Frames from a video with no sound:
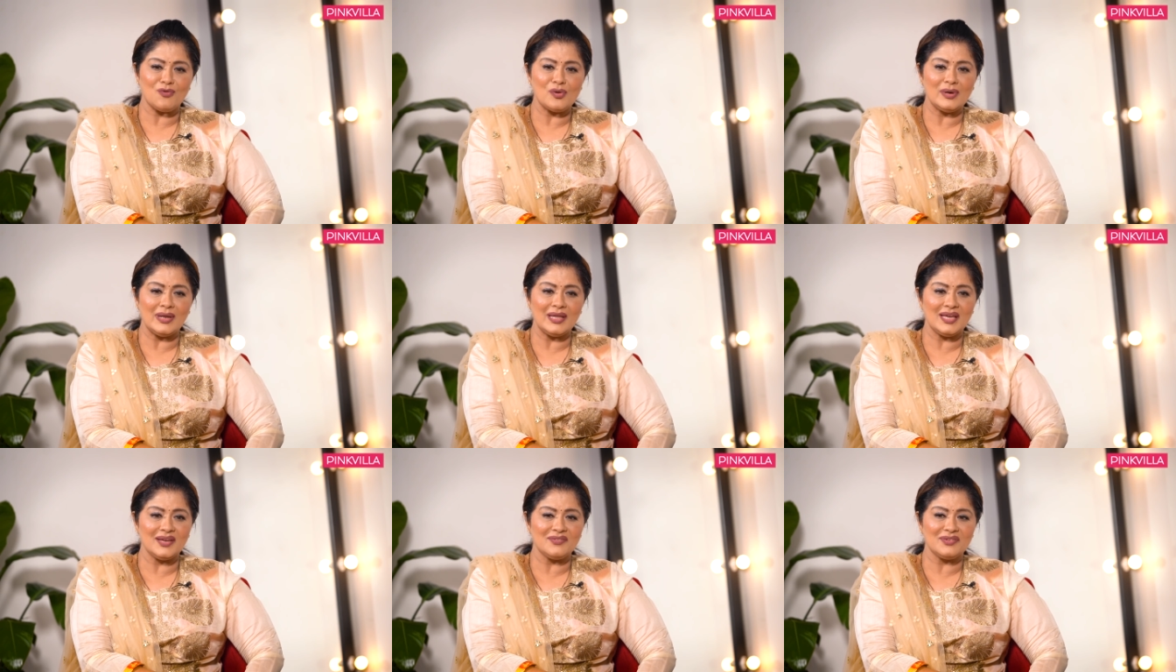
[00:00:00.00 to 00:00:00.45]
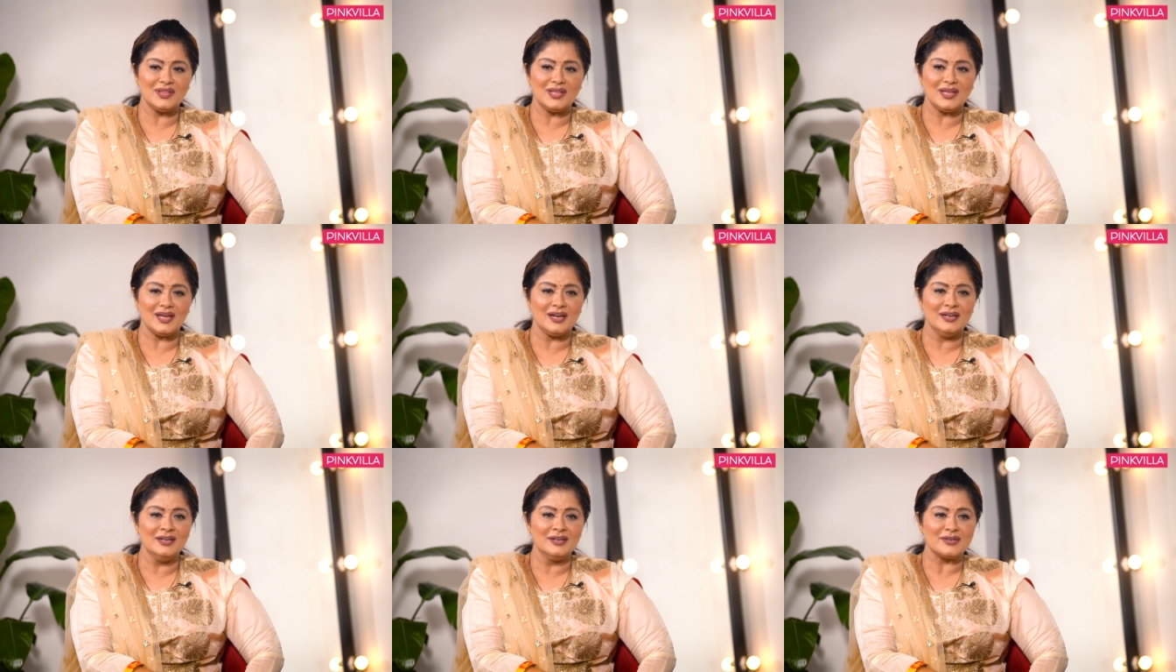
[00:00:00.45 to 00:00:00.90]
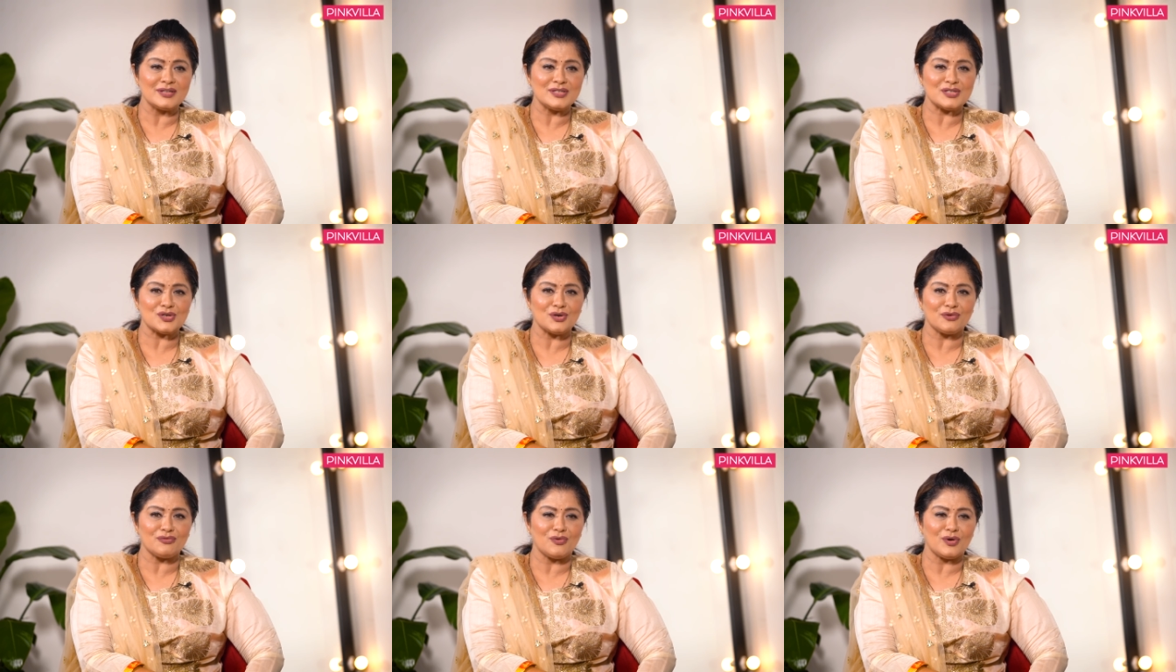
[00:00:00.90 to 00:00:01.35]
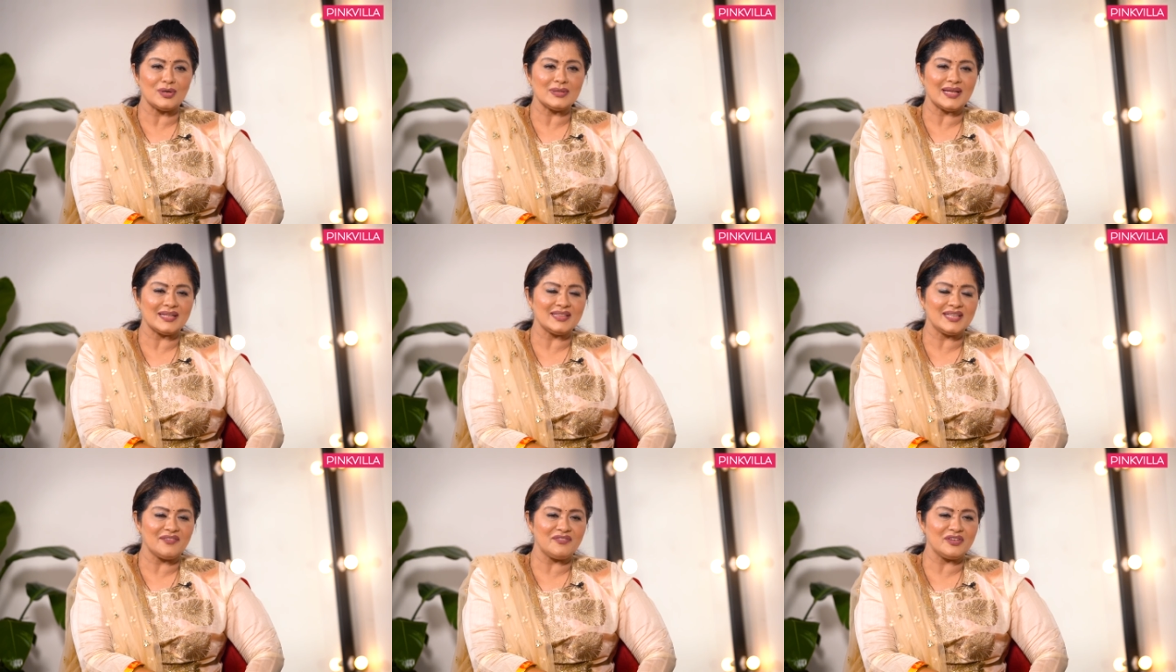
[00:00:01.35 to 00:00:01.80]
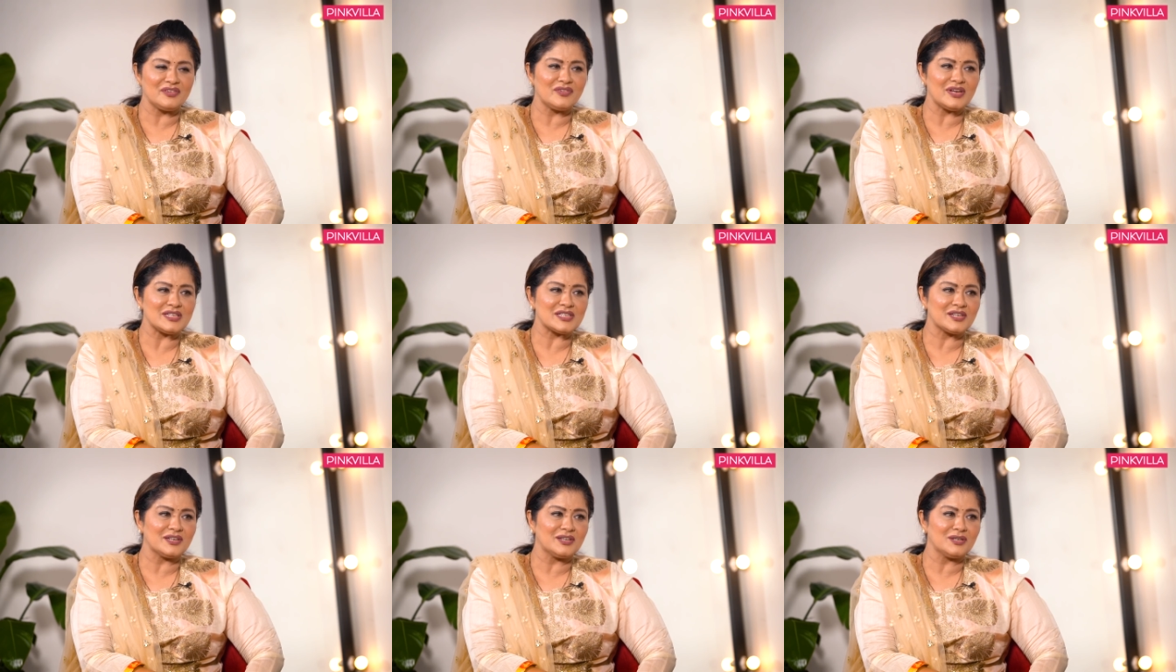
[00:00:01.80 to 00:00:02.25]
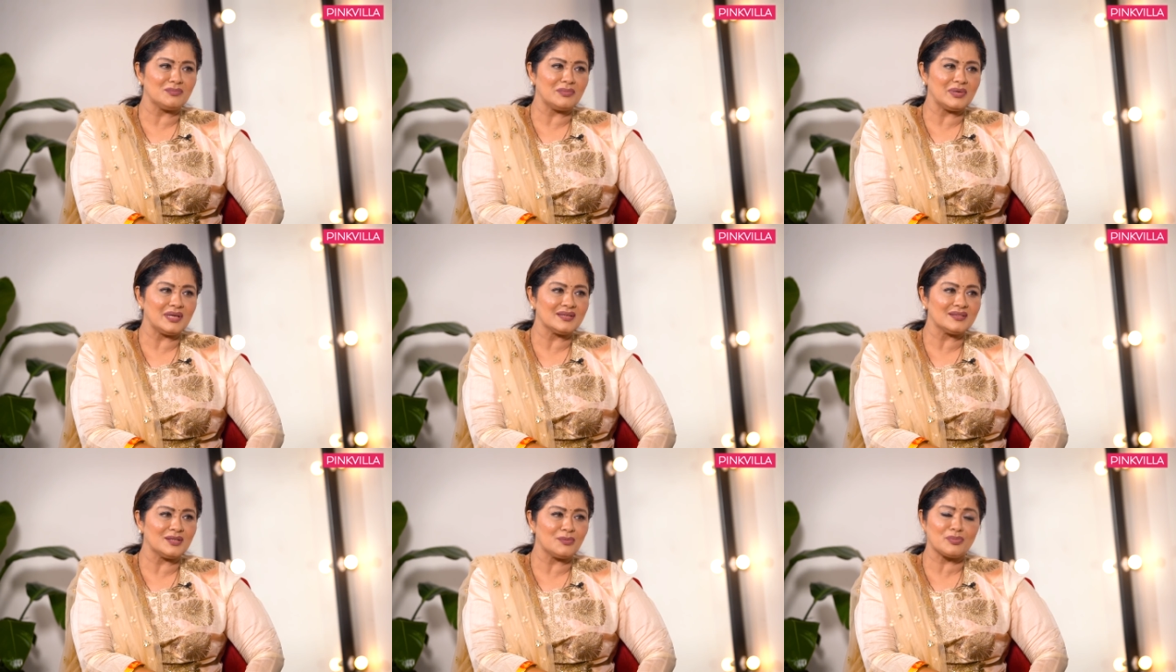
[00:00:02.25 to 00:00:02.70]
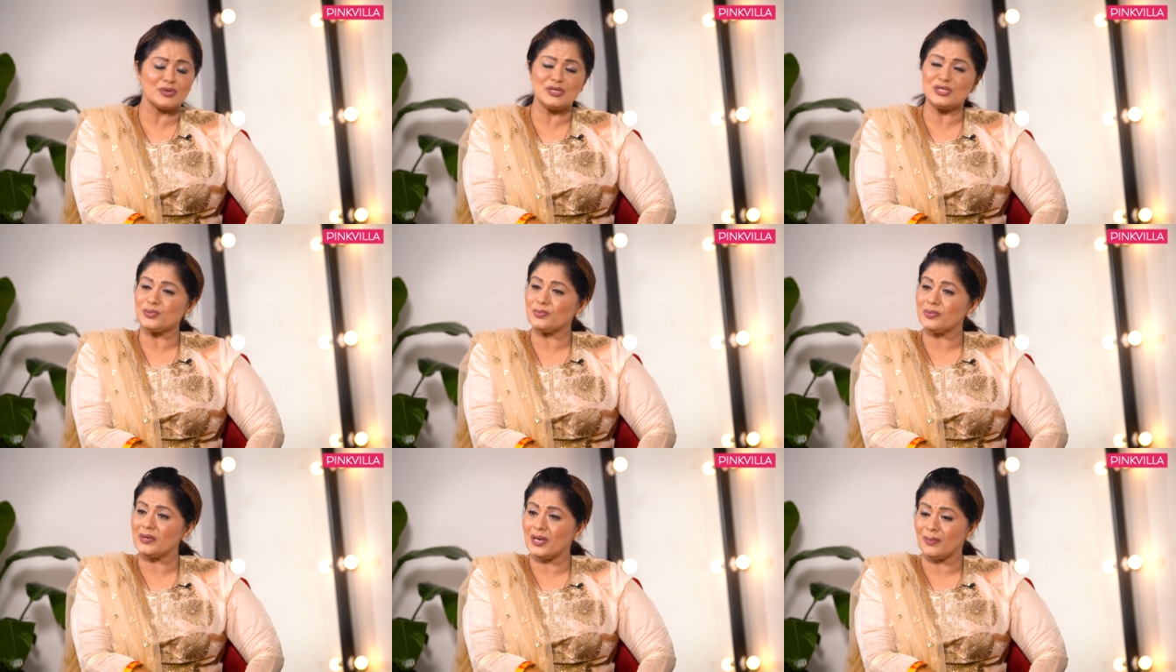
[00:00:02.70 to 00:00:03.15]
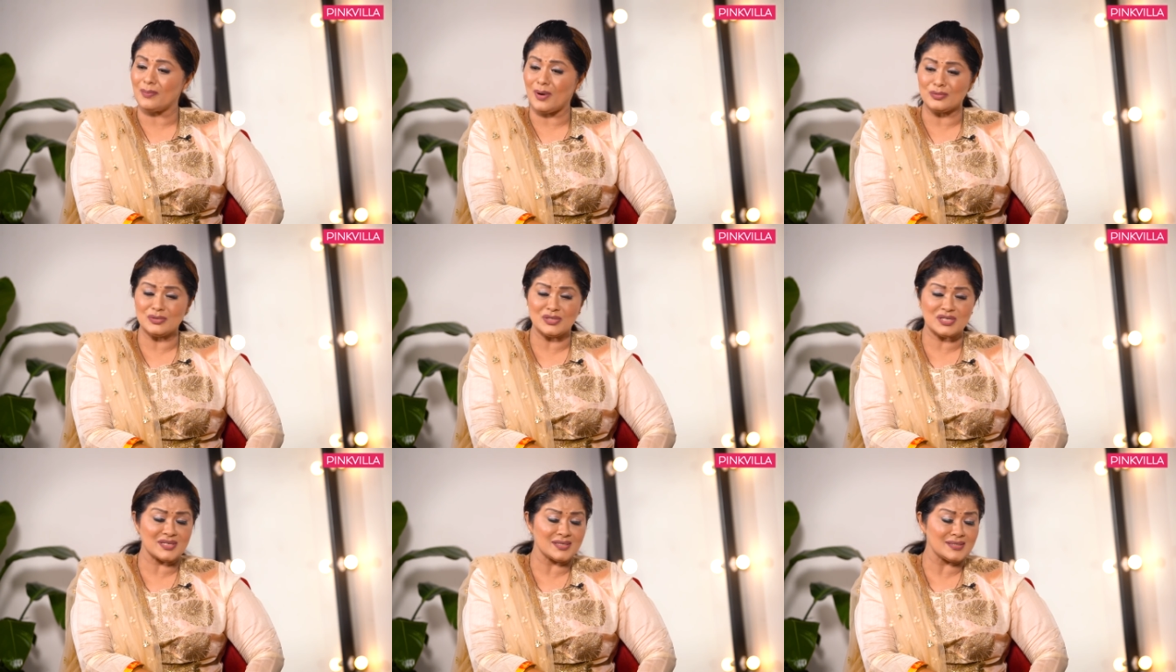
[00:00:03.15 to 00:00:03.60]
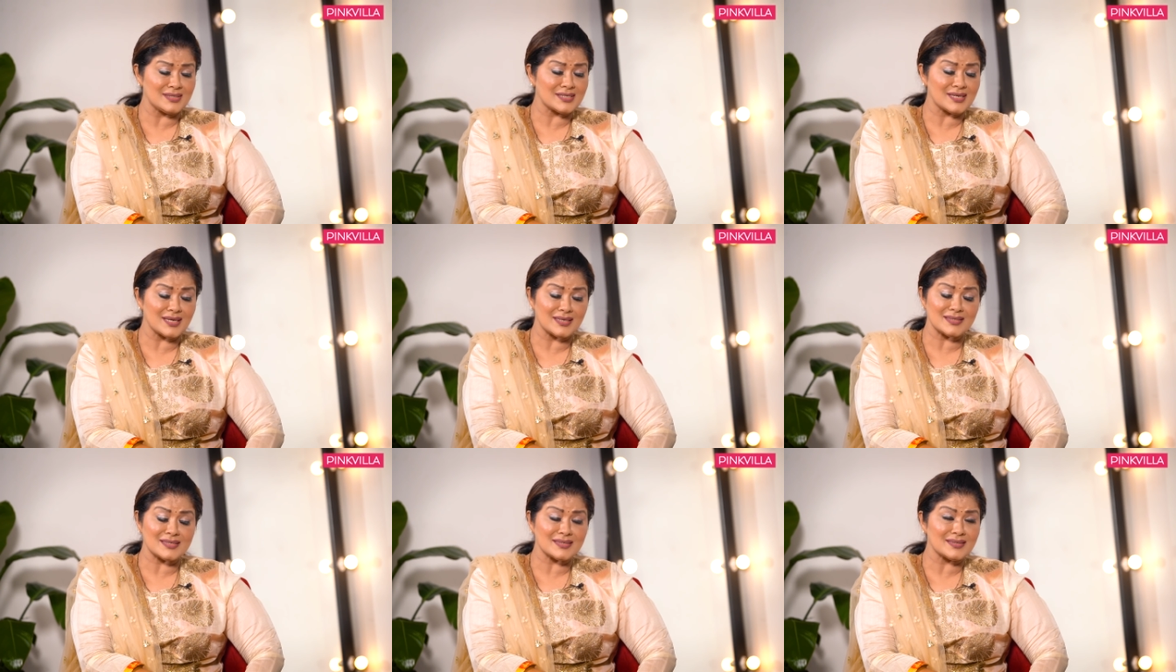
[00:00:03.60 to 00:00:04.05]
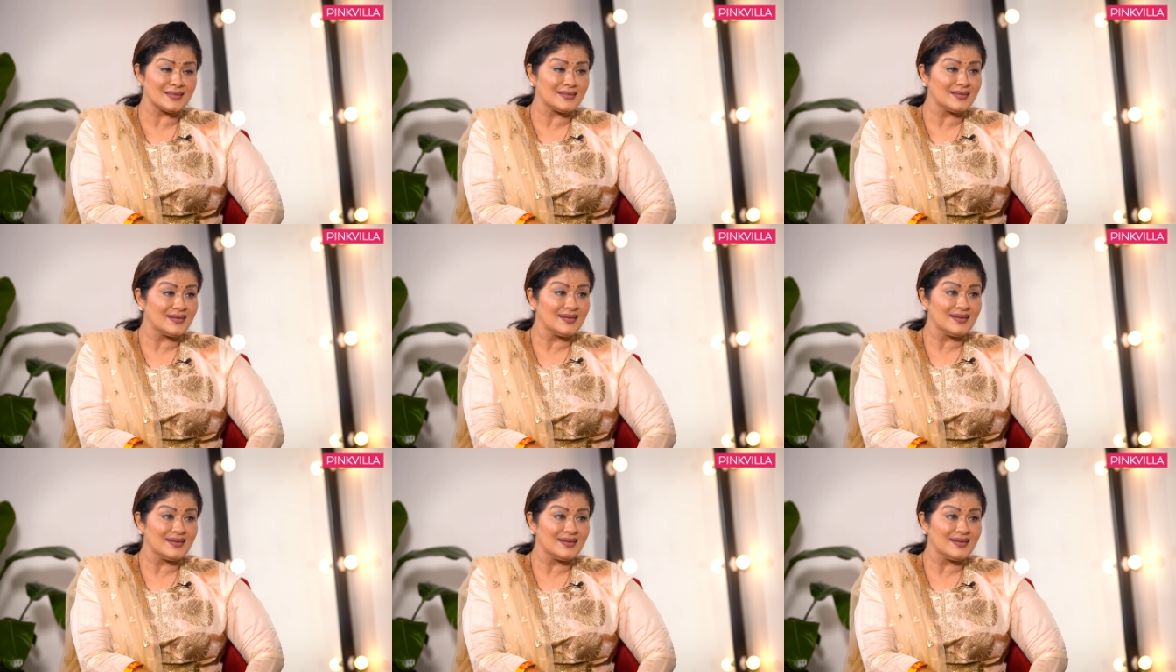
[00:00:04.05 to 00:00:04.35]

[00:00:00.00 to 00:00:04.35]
only given the interest of all that they have invested in me. The principal amount still stays.